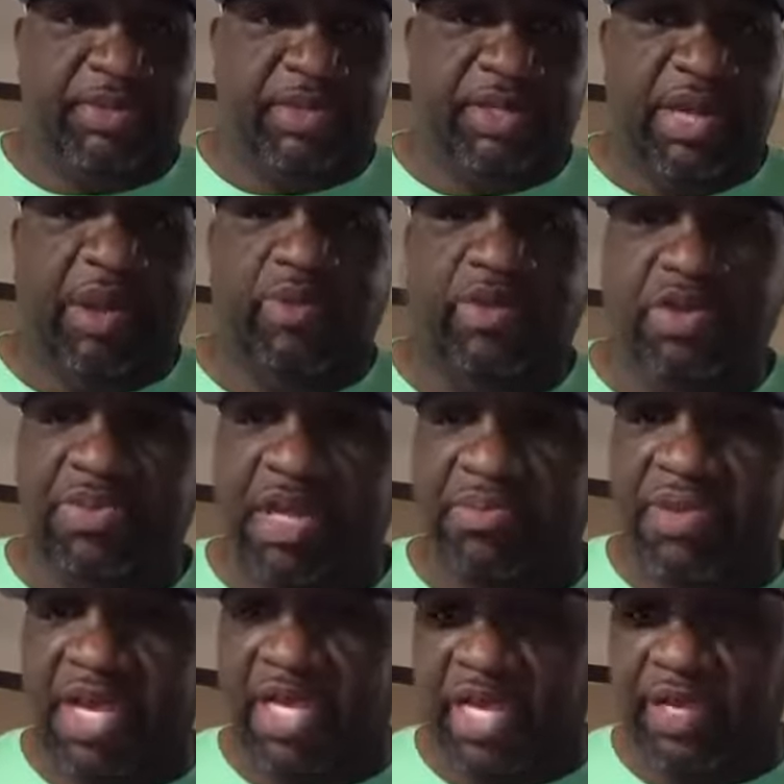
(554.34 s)
I want to be a
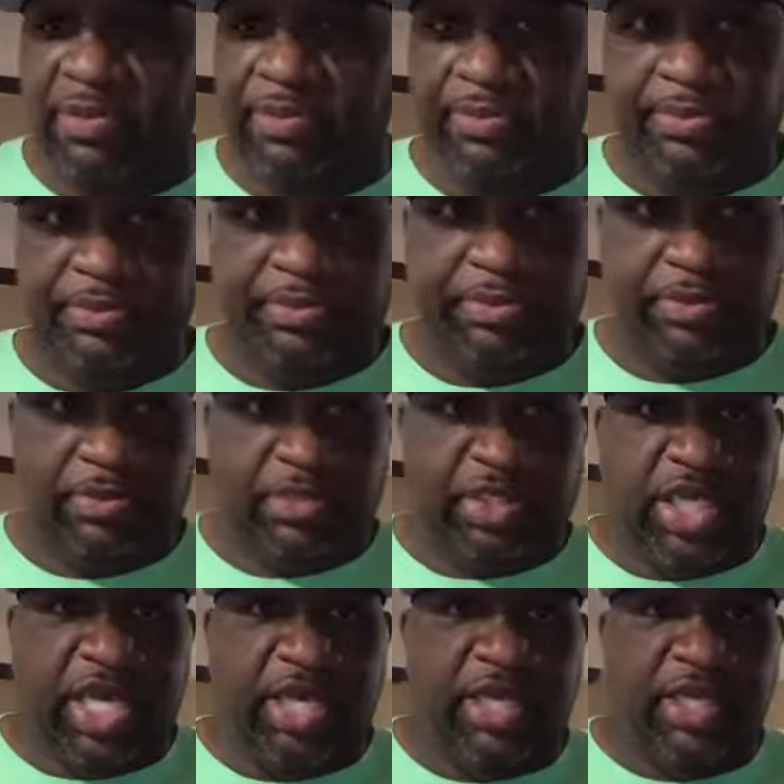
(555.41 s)
millionaire,
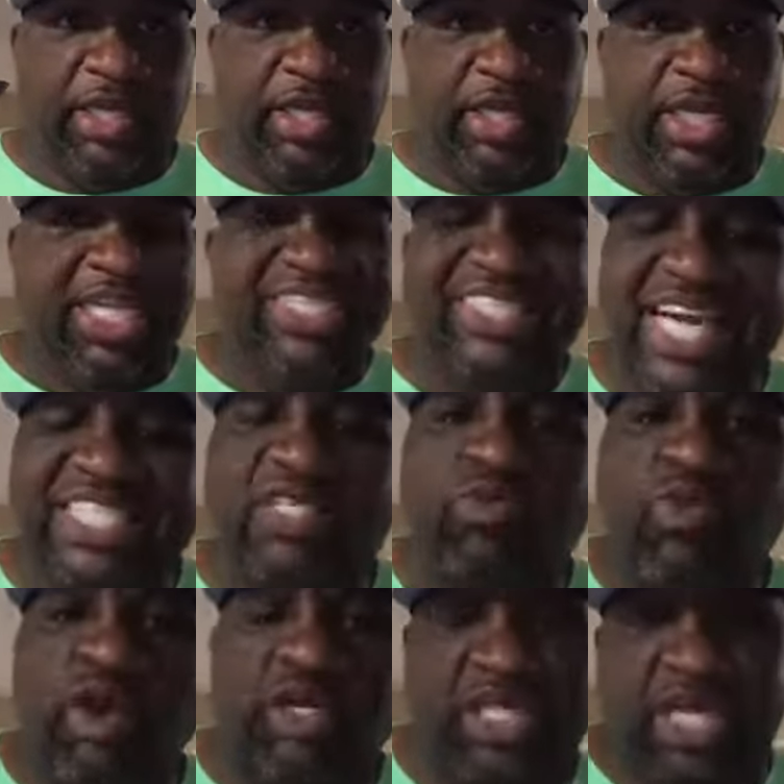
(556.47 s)
okay? It
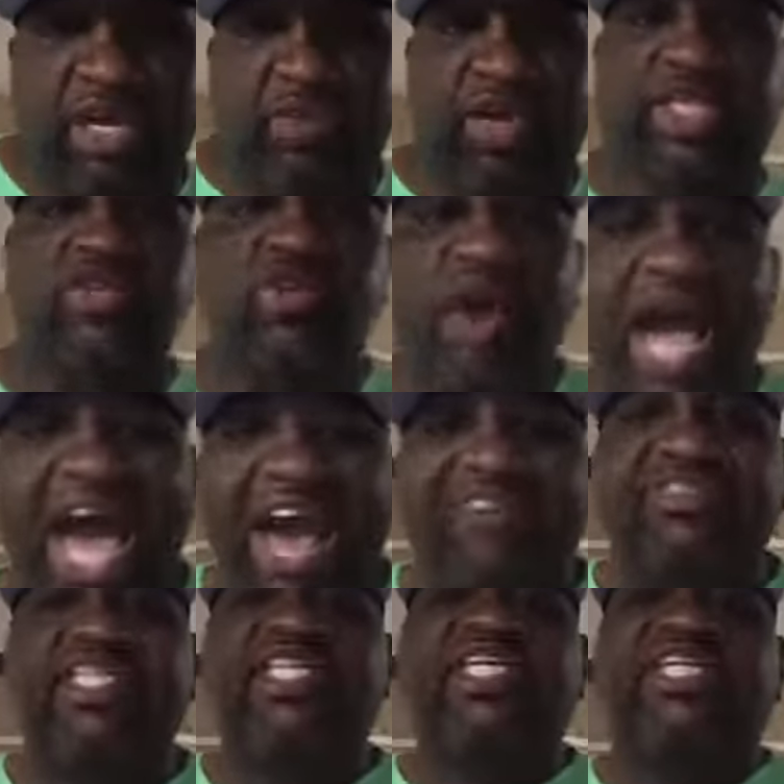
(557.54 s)
doesn't work that way. You
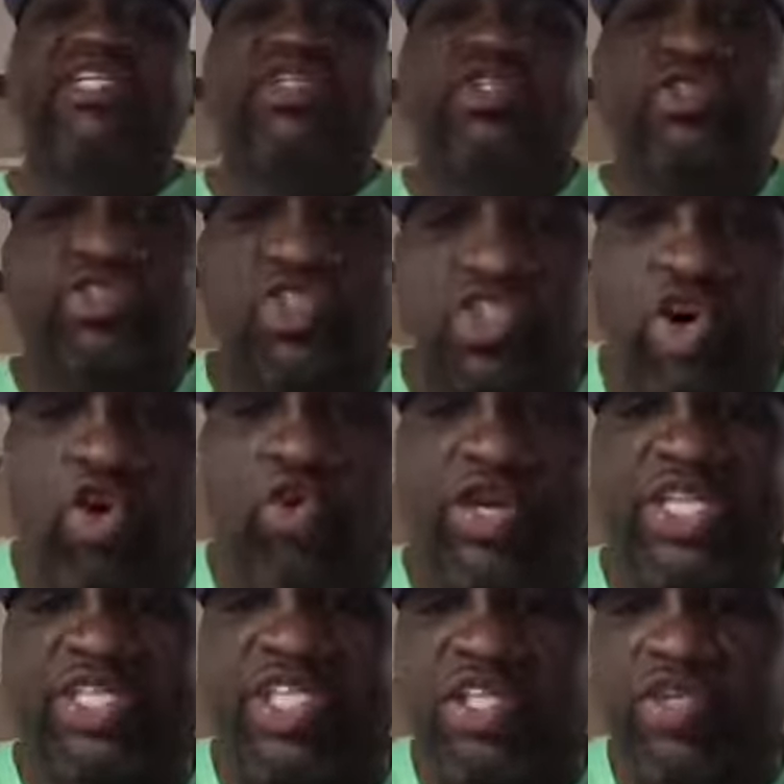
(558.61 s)
have to sow
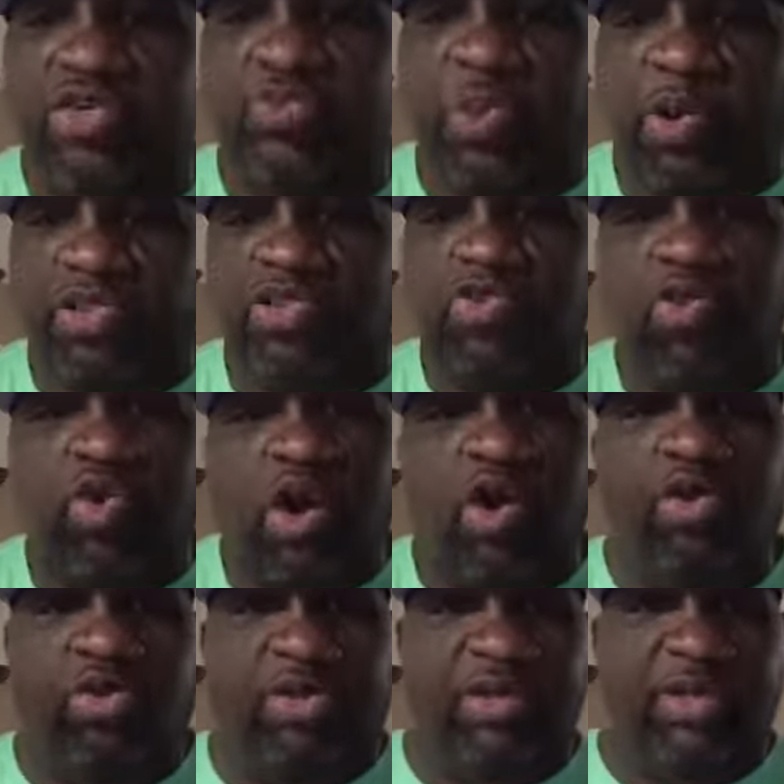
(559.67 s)
into your personal
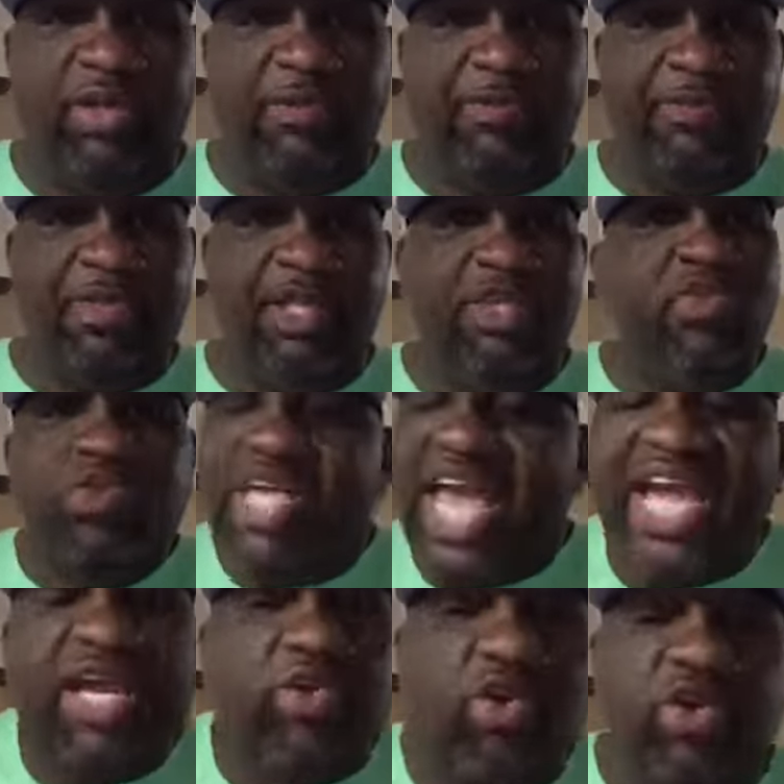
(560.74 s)
growth. You
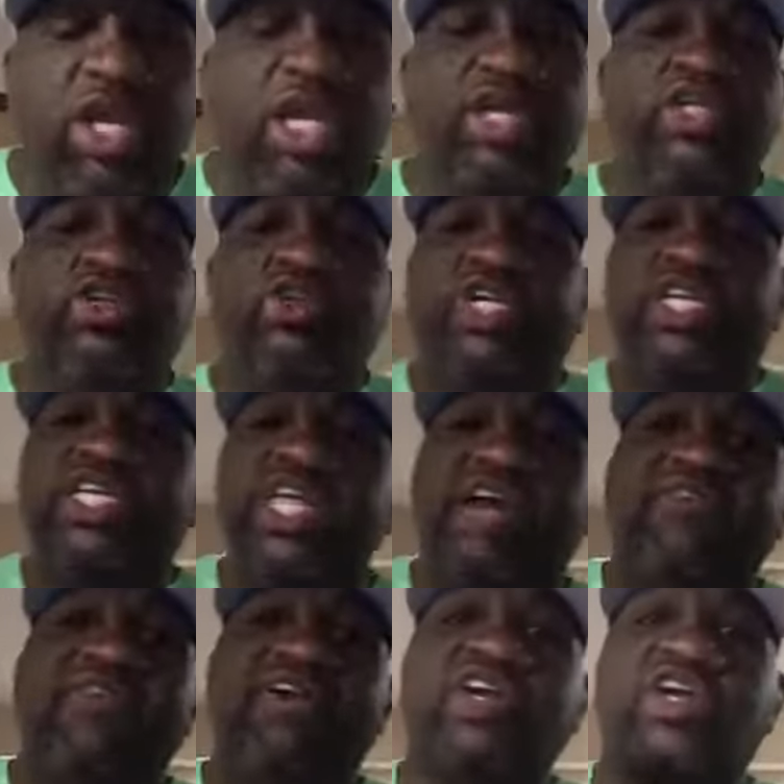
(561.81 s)
can
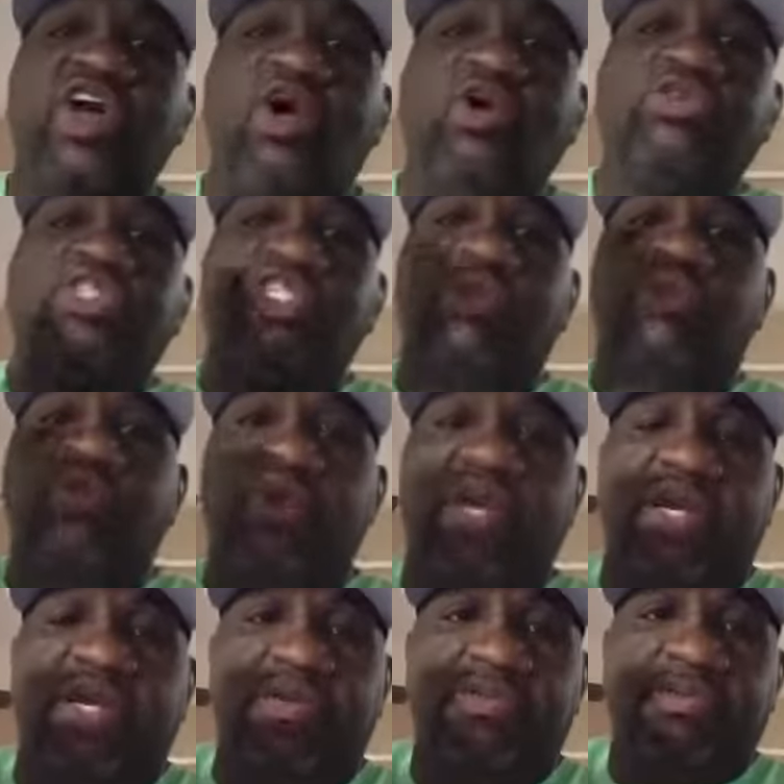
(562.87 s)
never go
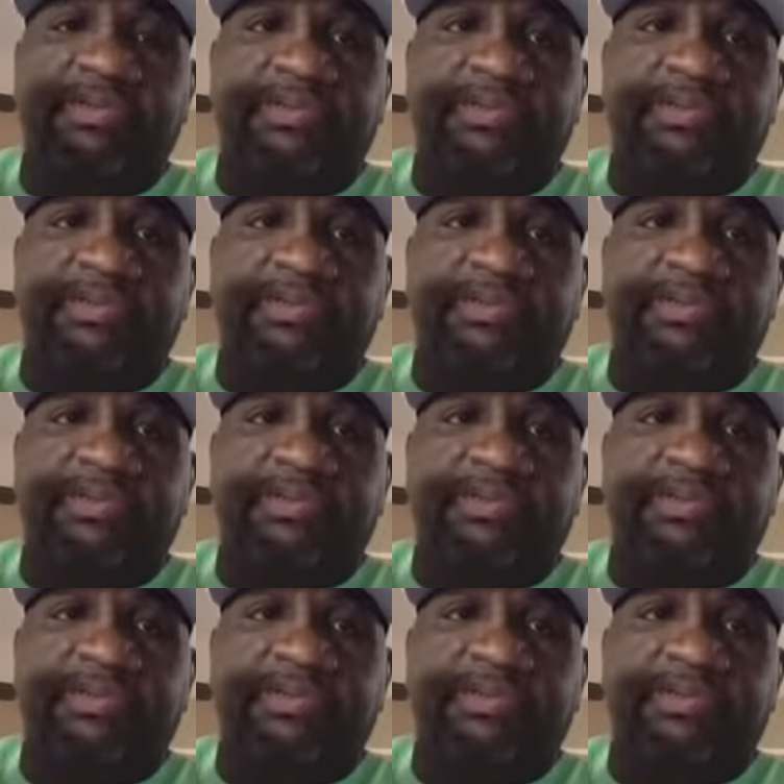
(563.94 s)
somewhere